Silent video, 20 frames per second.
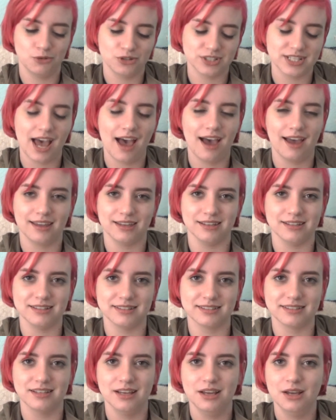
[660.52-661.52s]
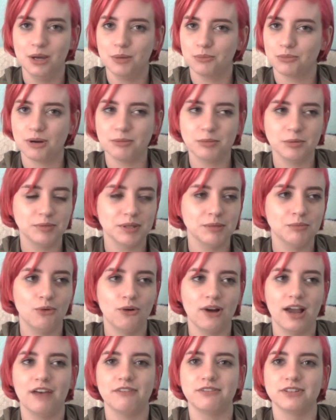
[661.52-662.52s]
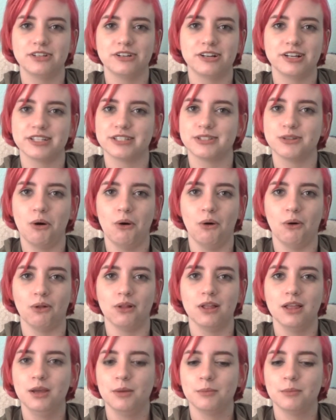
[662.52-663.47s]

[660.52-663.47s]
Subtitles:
more tie-ins, probably more Heavy Dirty Soul,